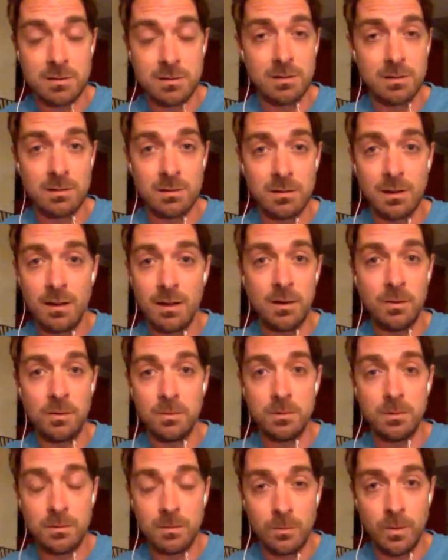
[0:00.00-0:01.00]
or I
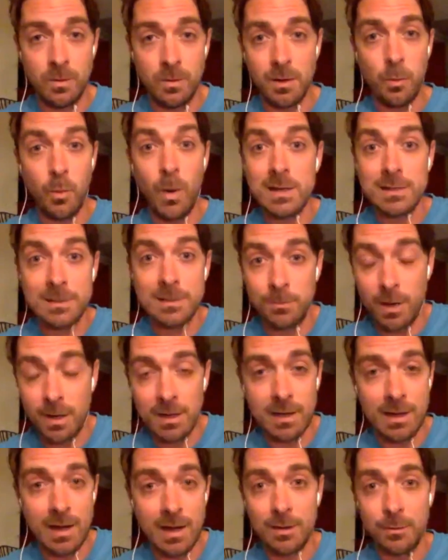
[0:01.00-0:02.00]
don't want to waste
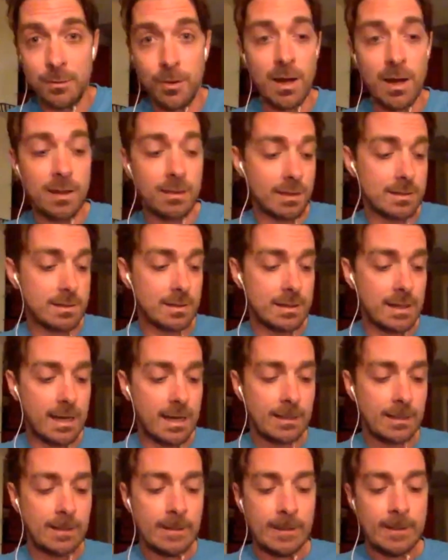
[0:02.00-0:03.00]
money in any way and things like
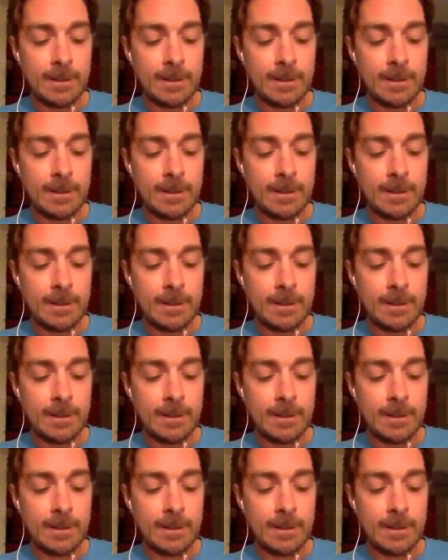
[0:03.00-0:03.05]
that.